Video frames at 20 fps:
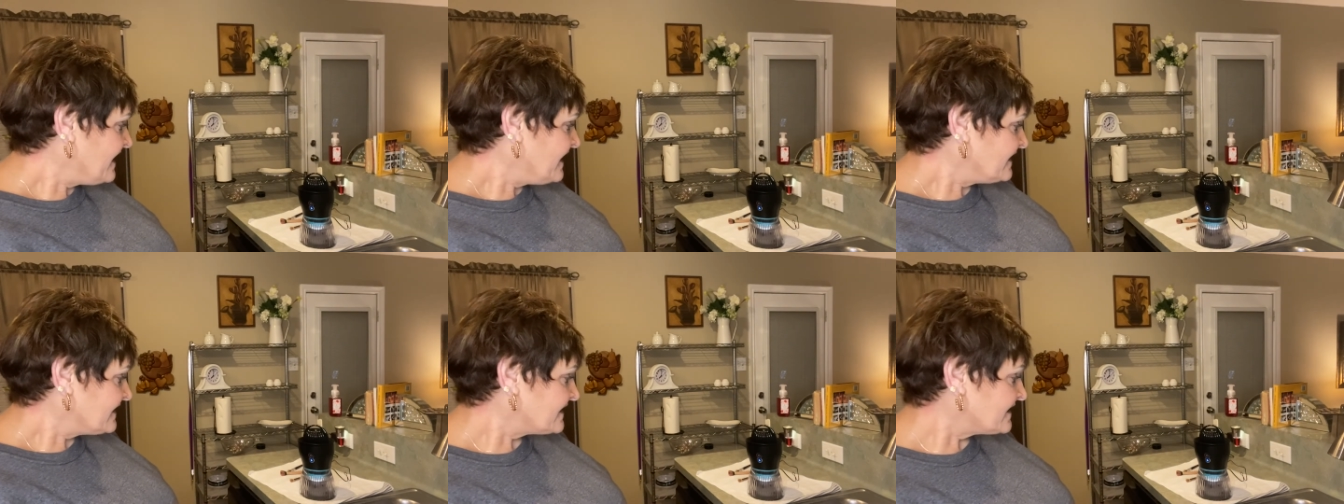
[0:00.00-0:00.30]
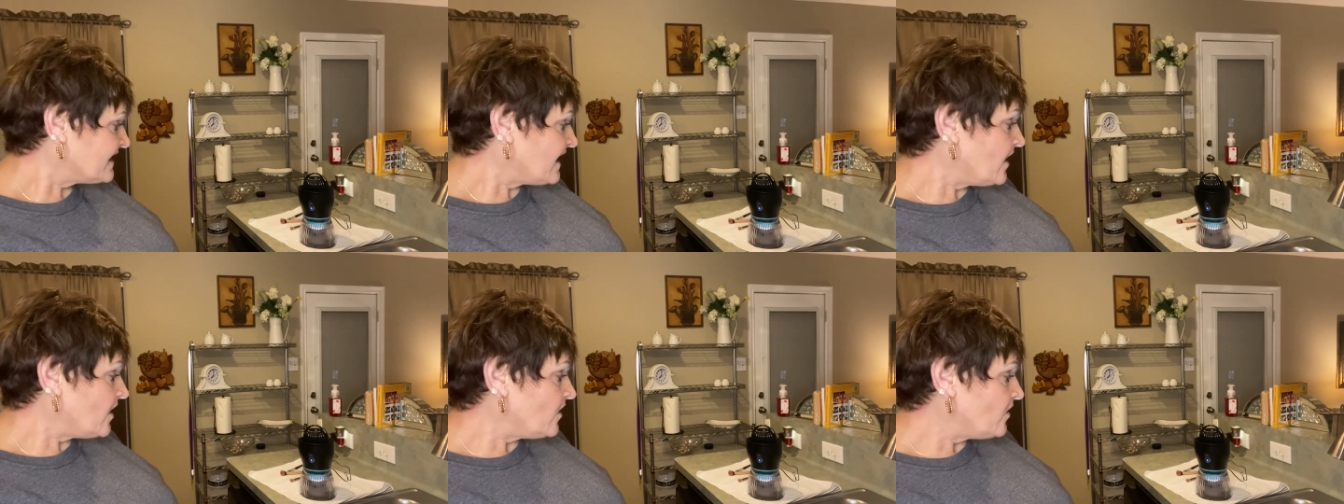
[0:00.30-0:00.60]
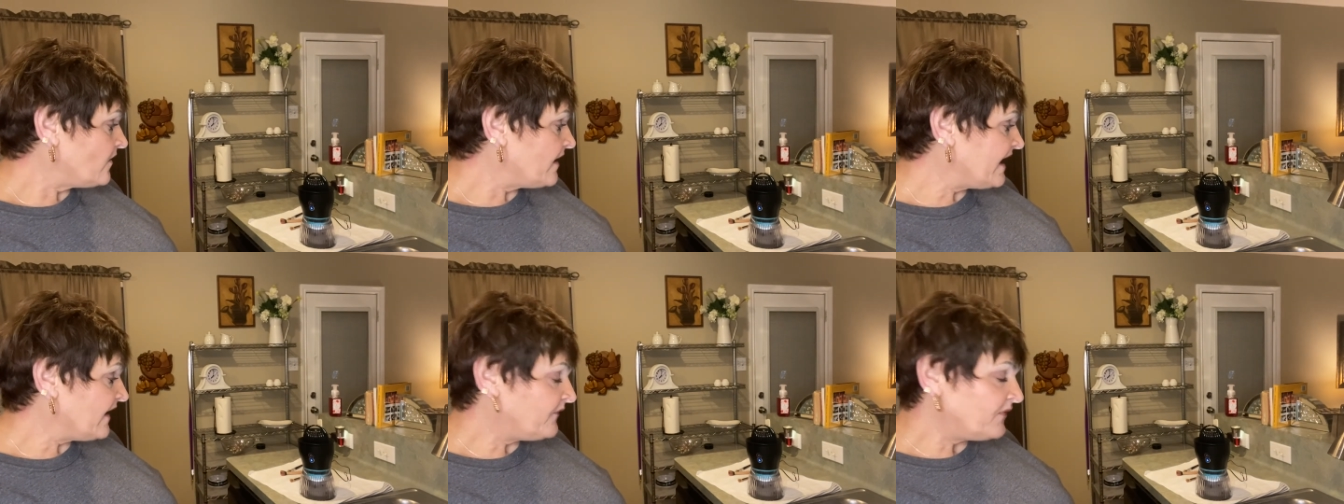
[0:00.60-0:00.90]

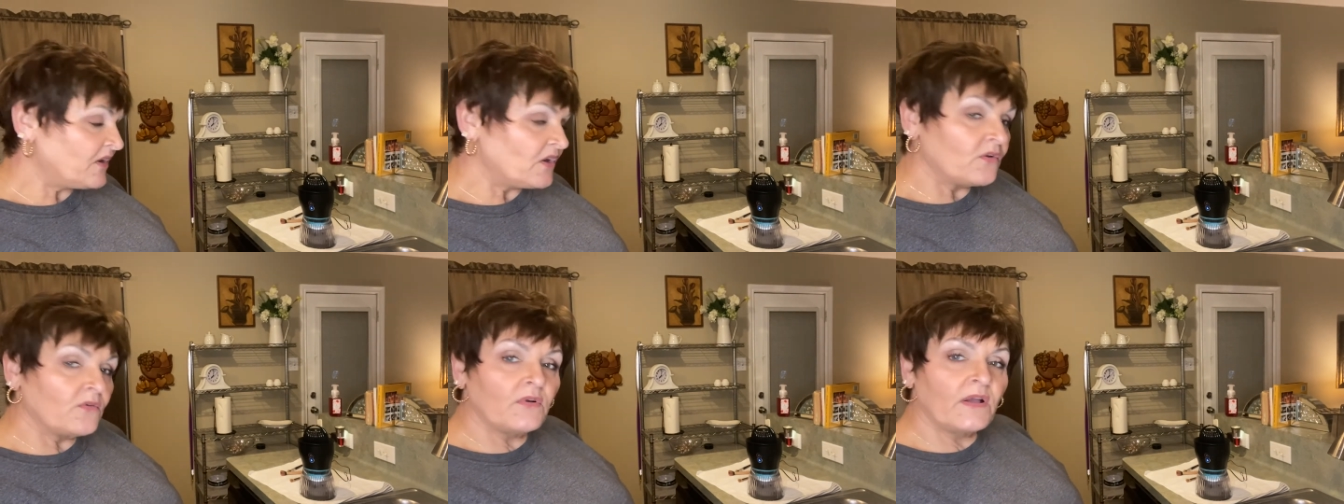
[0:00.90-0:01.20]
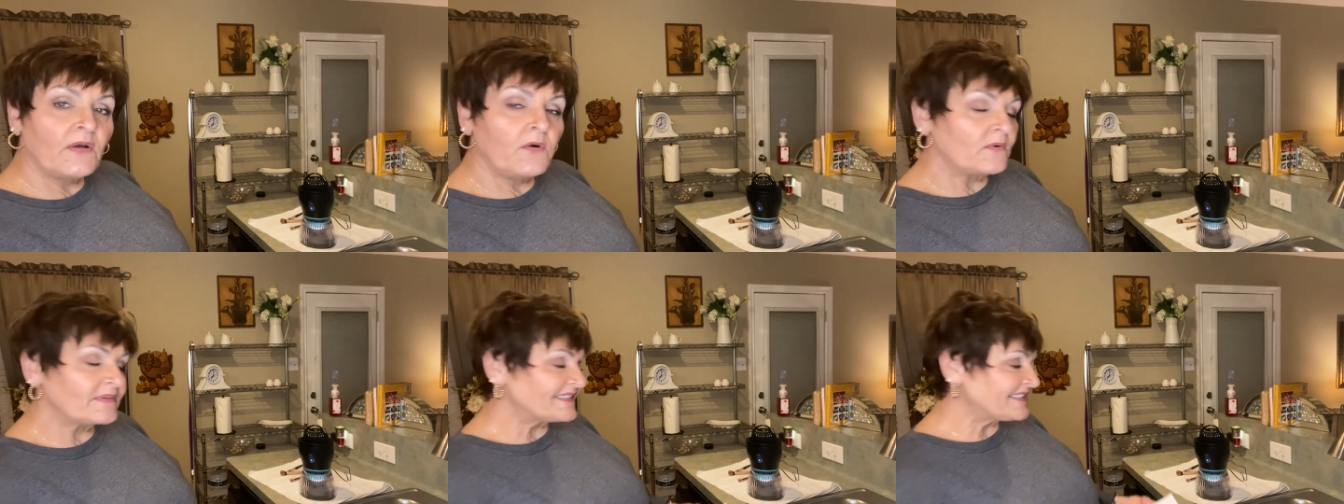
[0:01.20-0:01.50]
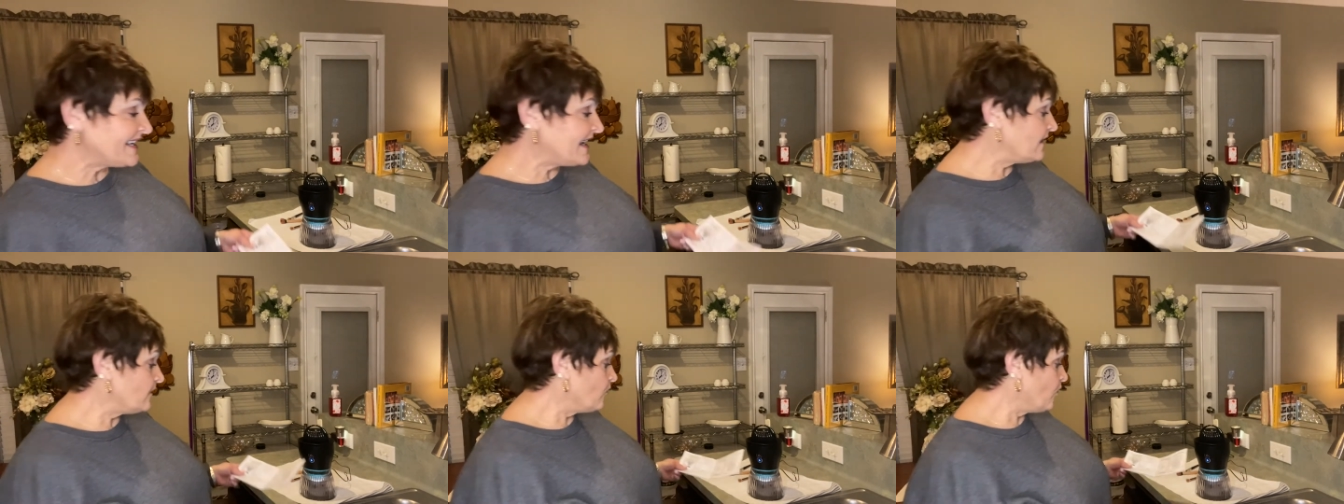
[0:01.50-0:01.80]
So if you
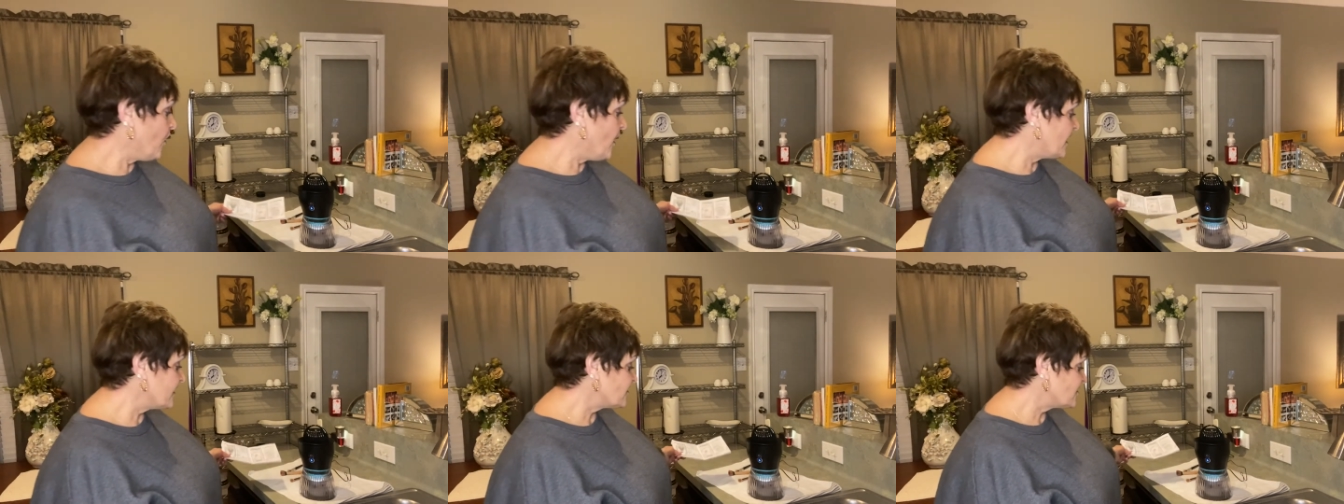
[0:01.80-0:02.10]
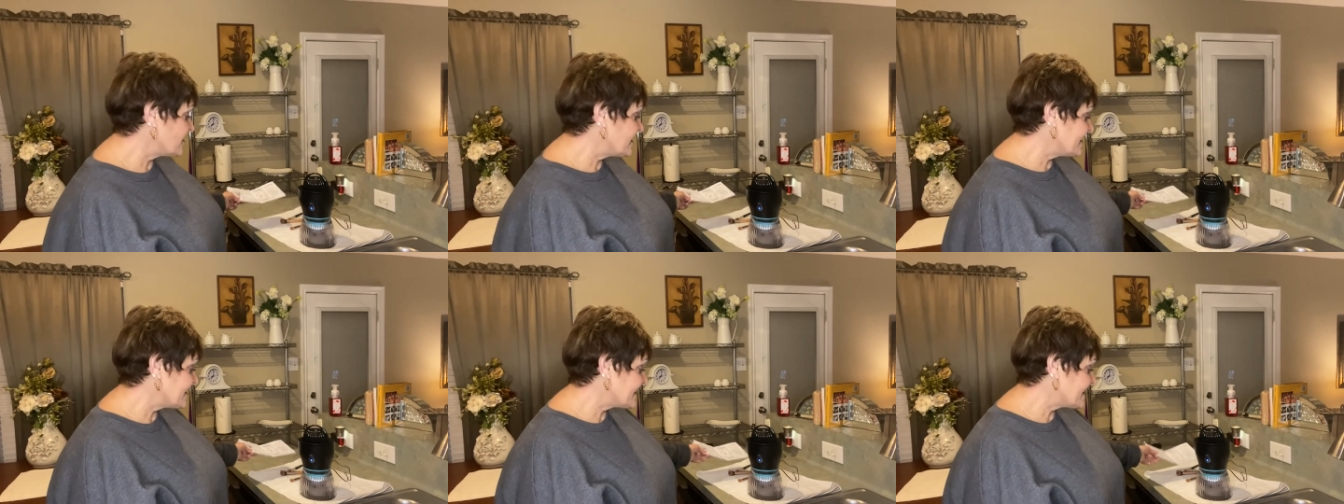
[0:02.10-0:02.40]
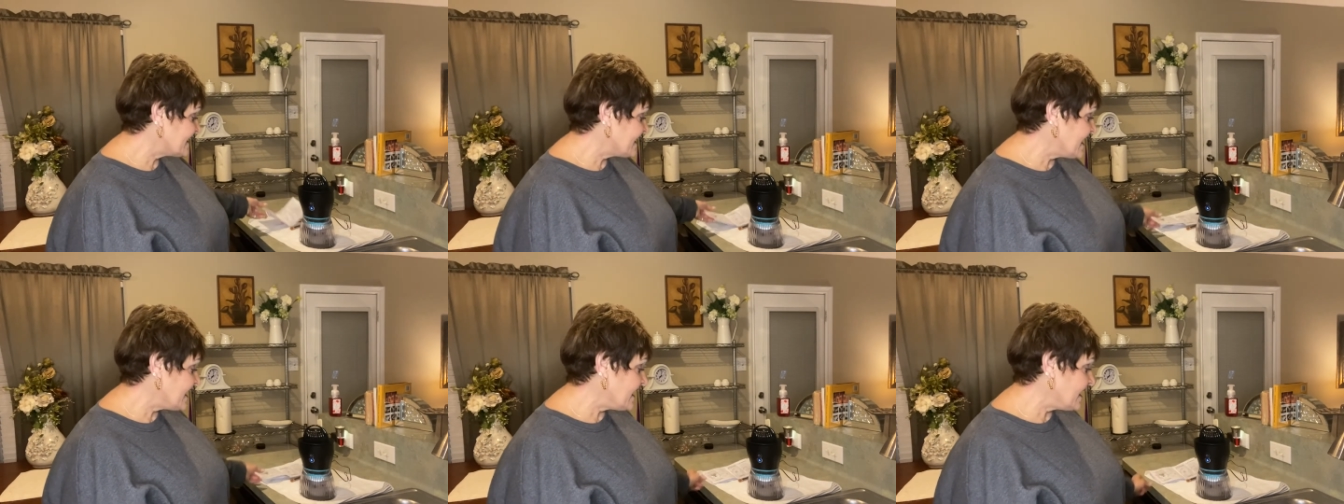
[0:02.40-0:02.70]
sit and watch this
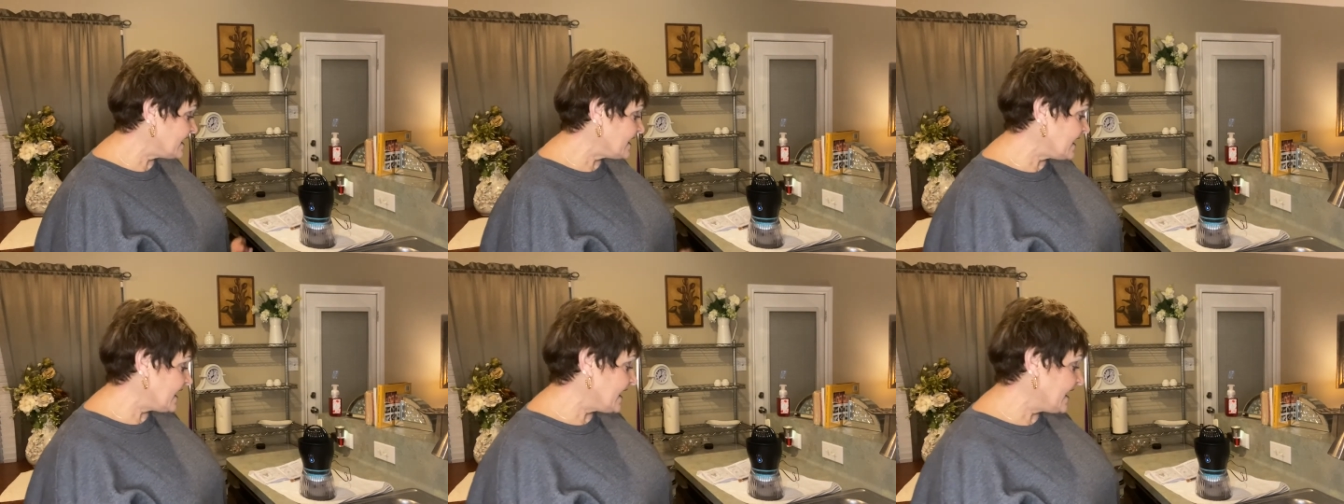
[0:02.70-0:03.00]
thing,